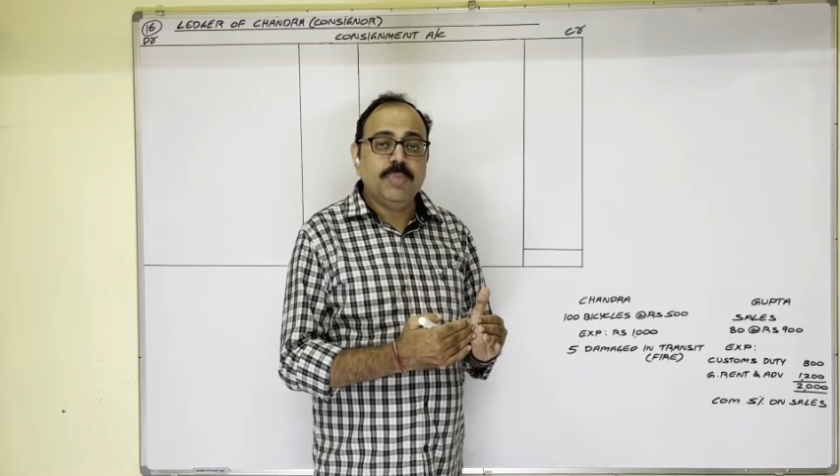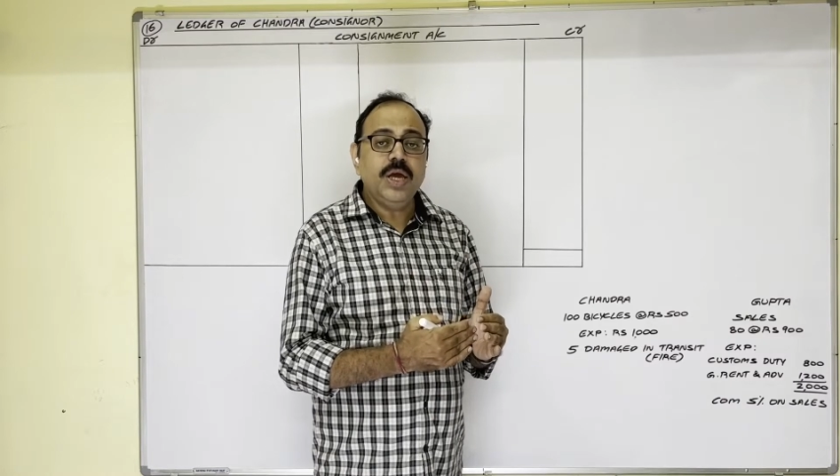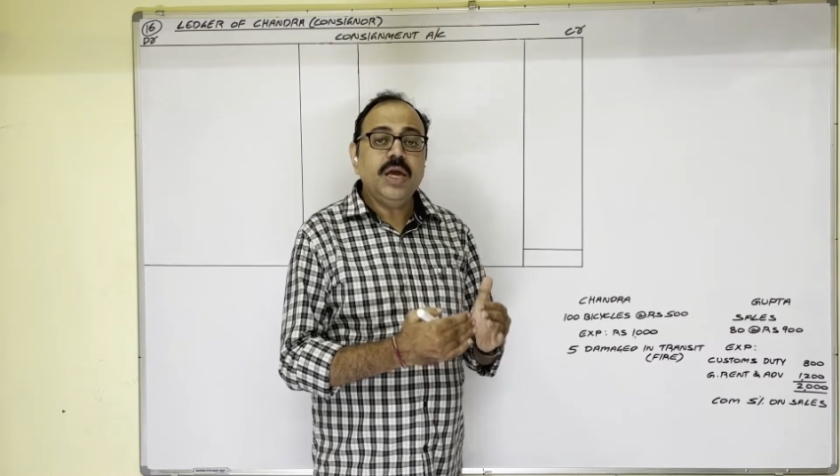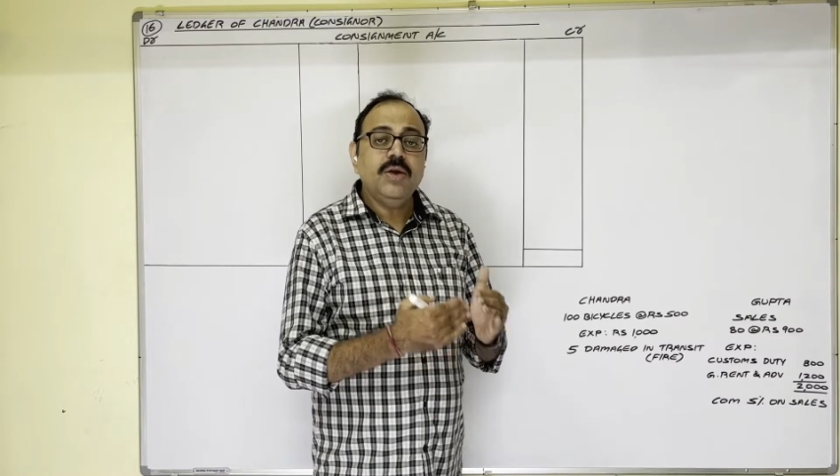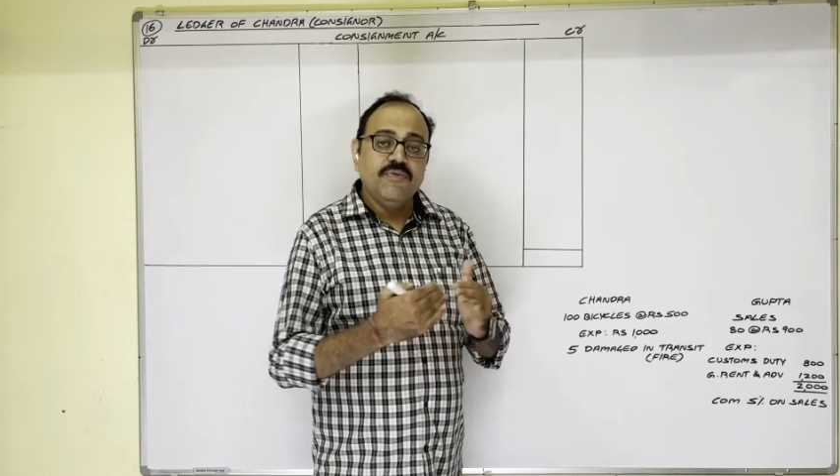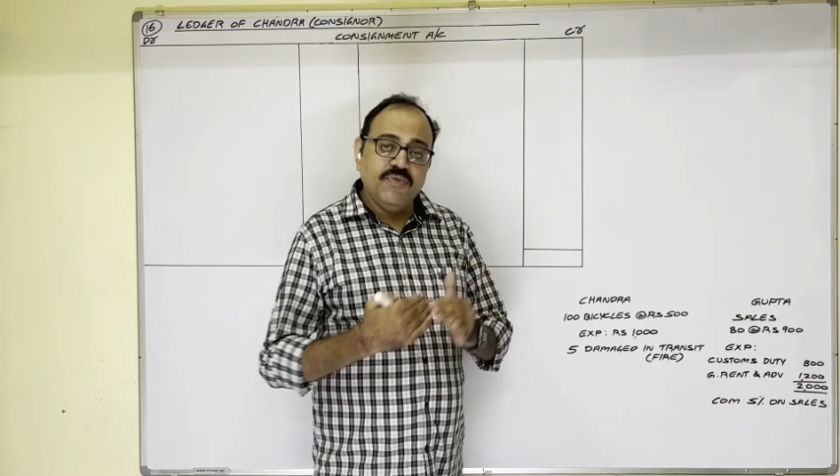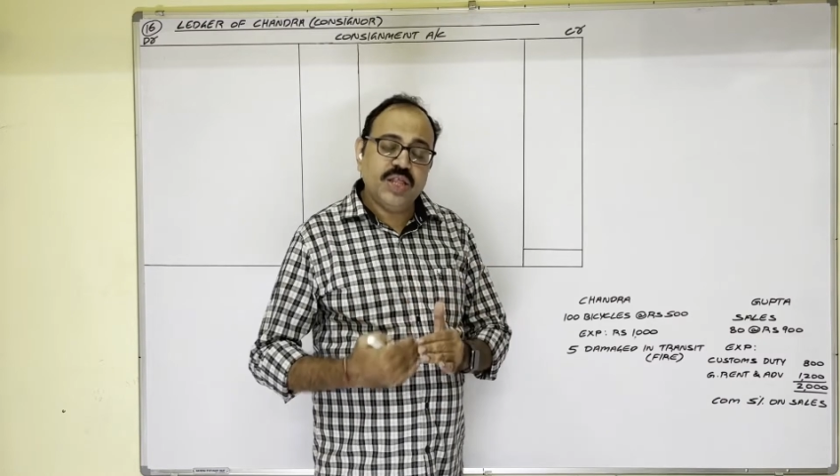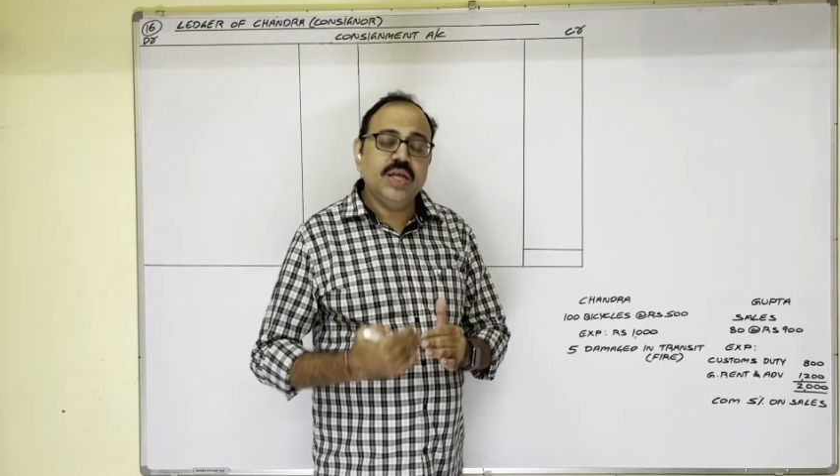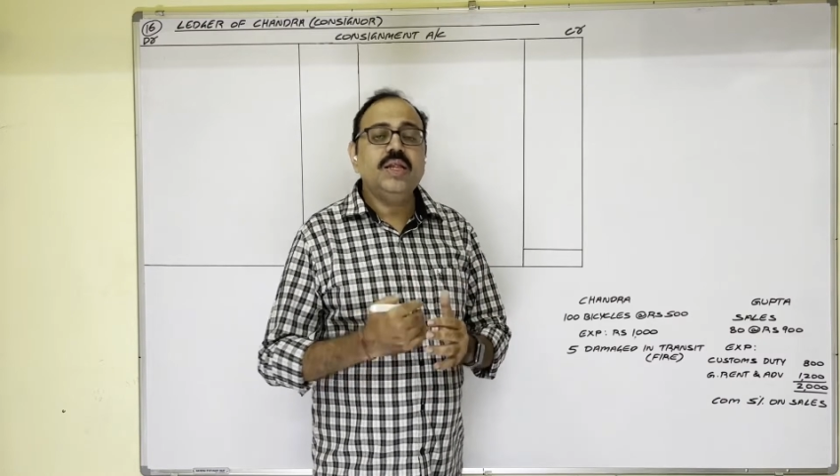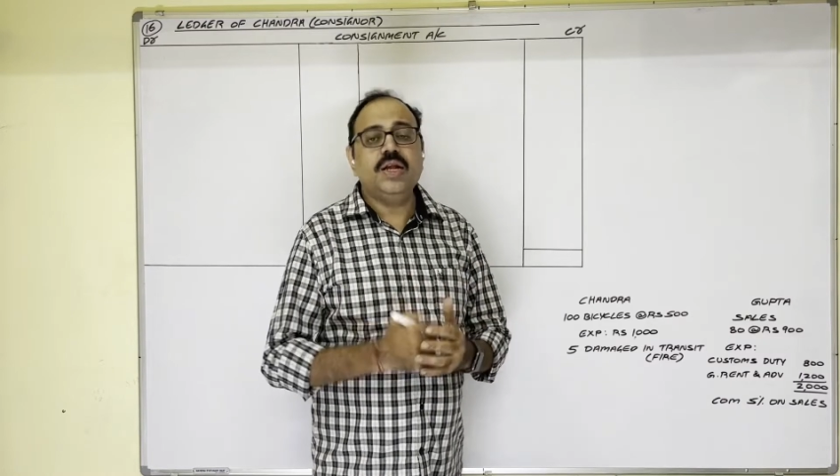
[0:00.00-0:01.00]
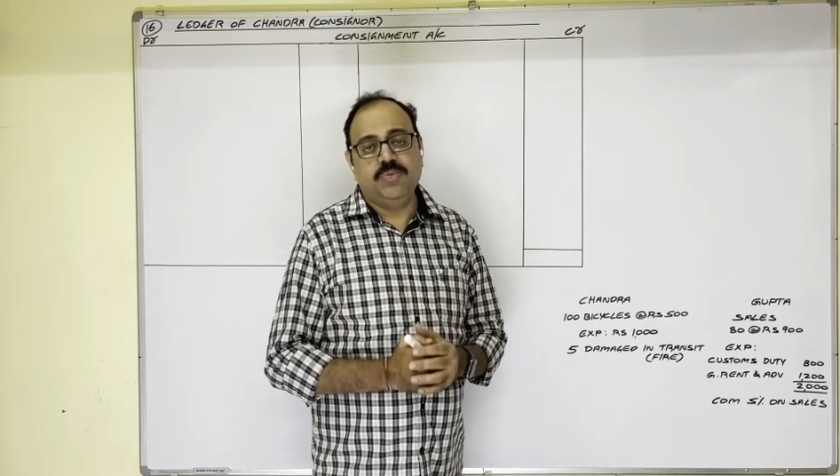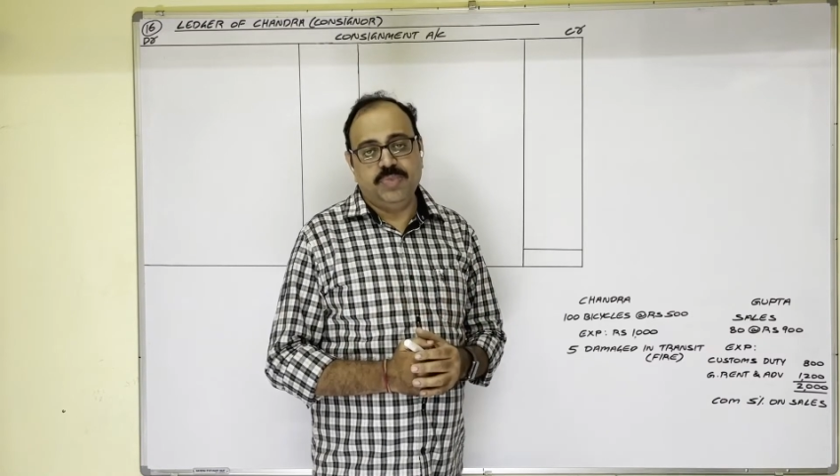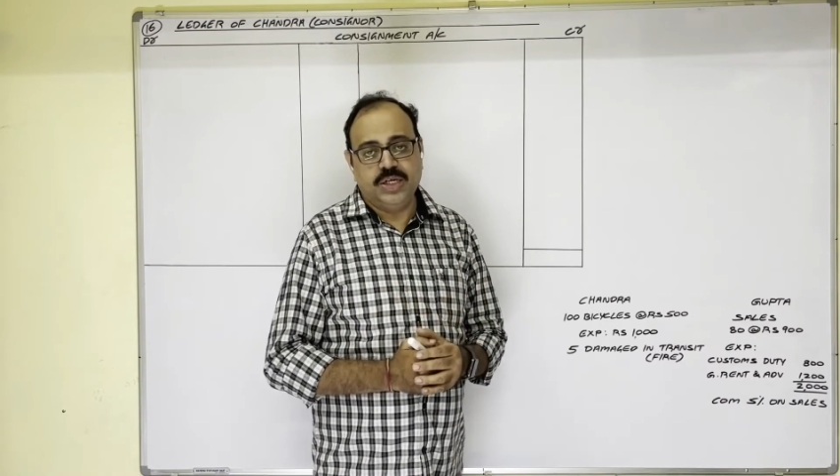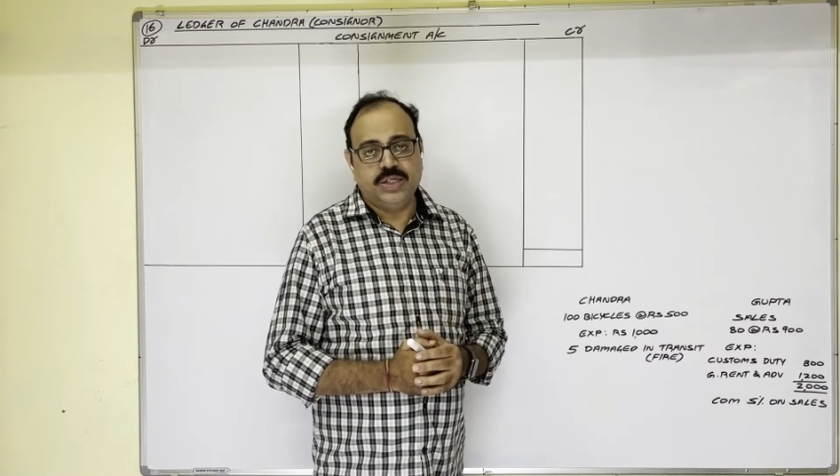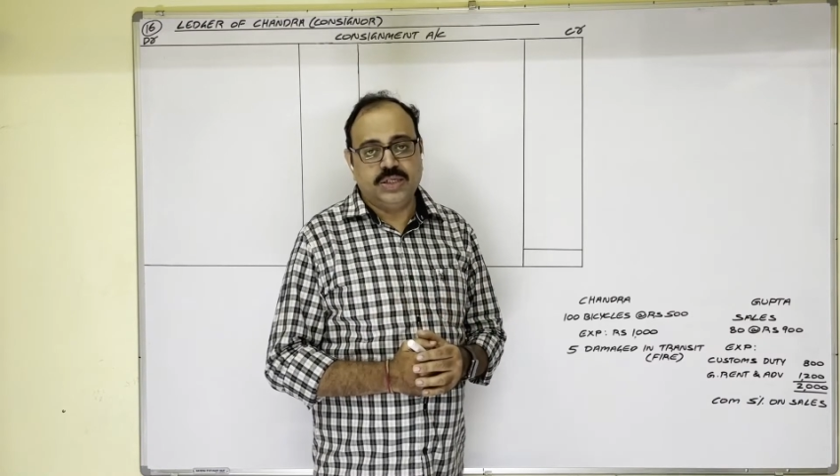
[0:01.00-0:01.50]
be within the
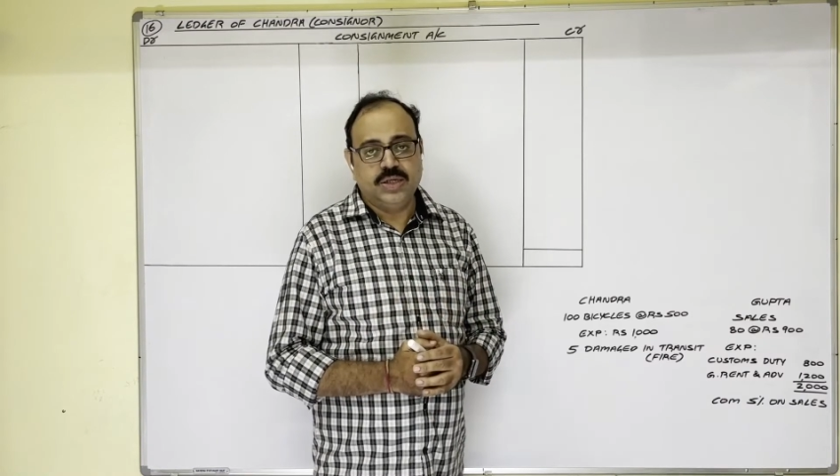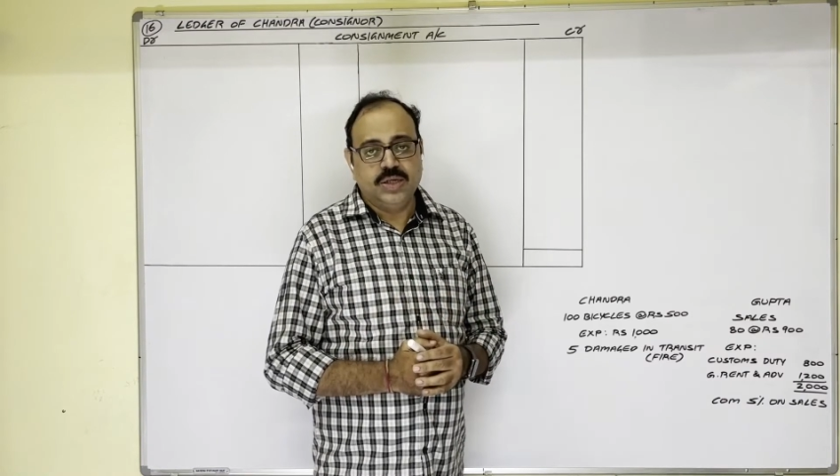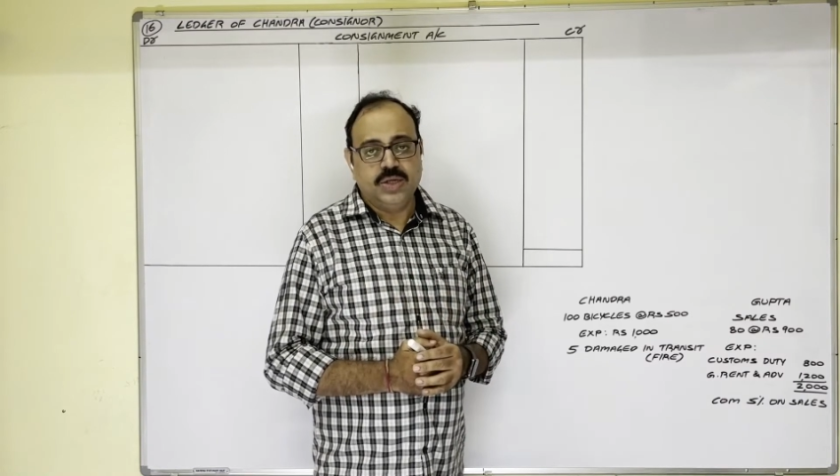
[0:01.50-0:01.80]
limits.